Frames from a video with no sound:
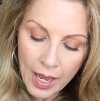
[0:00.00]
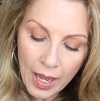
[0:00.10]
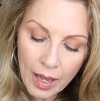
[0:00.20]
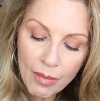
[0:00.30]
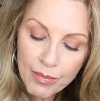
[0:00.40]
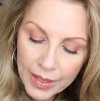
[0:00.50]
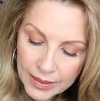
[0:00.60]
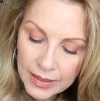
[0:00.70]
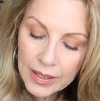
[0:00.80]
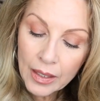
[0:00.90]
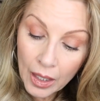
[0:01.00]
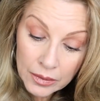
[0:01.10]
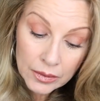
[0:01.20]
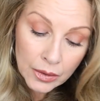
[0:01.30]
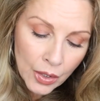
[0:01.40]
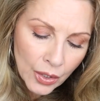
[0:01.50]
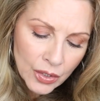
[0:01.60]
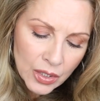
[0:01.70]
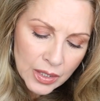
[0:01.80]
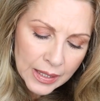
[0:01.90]
uh, mixing a
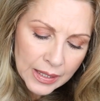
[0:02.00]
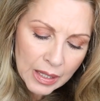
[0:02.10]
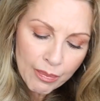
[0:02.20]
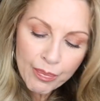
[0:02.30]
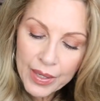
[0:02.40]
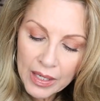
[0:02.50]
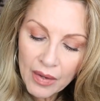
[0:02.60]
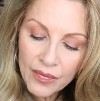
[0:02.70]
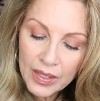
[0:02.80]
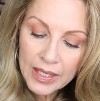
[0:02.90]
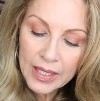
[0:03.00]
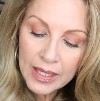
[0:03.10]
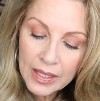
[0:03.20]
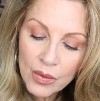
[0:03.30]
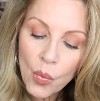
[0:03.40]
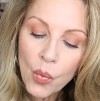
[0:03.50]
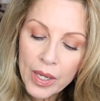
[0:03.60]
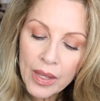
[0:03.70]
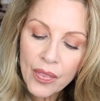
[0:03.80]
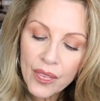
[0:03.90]
little teeny bit of it in
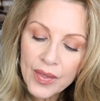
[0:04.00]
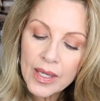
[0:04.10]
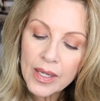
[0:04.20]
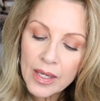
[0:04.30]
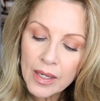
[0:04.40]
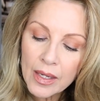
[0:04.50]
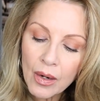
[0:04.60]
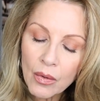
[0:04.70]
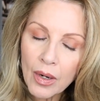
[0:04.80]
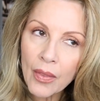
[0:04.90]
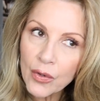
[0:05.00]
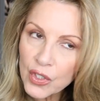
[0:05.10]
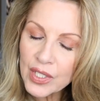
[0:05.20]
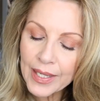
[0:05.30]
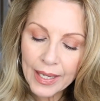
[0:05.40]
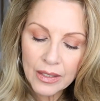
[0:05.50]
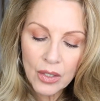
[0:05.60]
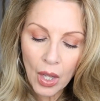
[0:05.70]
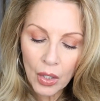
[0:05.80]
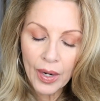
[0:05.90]
with the other
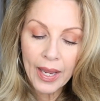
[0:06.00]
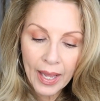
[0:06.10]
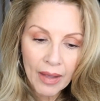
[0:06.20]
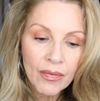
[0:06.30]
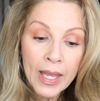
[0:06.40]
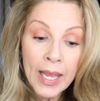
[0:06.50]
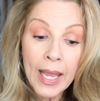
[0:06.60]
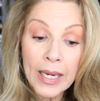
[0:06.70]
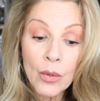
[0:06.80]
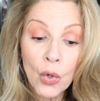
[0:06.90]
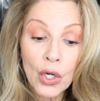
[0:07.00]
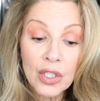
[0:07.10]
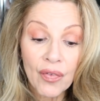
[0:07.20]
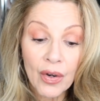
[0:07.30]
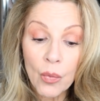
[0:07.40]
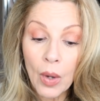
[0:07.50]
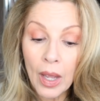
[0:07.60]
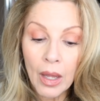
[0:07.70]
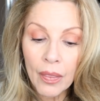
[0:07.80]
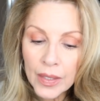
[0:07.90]
sand color I have, and it worked very
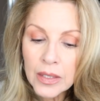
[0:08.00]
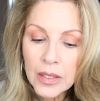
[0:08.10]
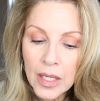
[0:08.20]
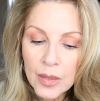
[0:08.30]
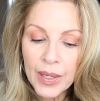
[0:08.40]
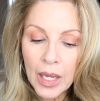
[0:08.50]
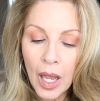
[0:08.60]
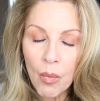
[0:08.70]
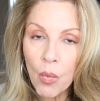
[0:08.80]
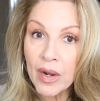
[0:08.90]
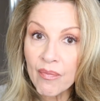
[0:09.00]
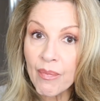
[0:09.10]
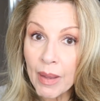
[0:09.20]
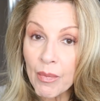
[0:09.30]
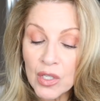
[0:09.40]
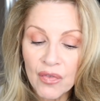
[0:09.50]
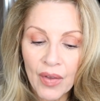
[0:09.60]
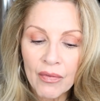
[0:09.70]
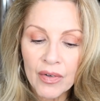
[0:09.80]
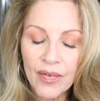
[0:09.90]
well. This has become one of my most
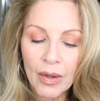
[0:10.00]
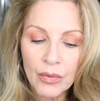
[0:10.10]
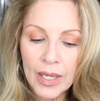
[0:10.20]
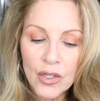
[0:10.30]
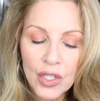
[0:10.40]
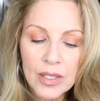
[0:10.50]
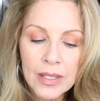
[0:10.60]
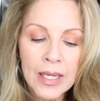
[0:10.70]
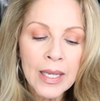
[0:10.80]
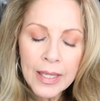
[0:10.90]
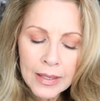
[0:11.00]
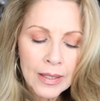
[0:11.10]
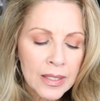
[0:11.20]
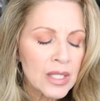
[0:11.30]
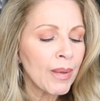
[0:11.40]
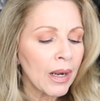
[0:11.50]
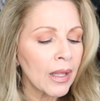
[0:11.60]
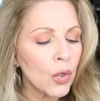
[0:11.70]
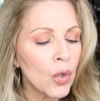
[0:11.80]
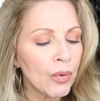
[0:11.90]
favorite foundations. It does smell
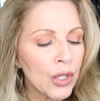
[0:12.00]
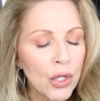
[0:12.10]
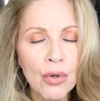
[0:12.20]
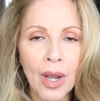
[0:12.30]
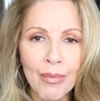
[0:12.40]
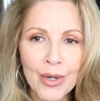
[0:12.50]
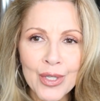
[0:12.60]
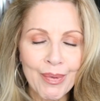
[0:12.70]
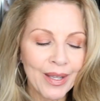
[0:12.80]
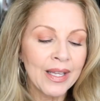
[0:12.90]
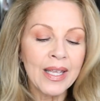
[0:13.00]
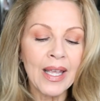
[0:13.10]
like cucumbers, but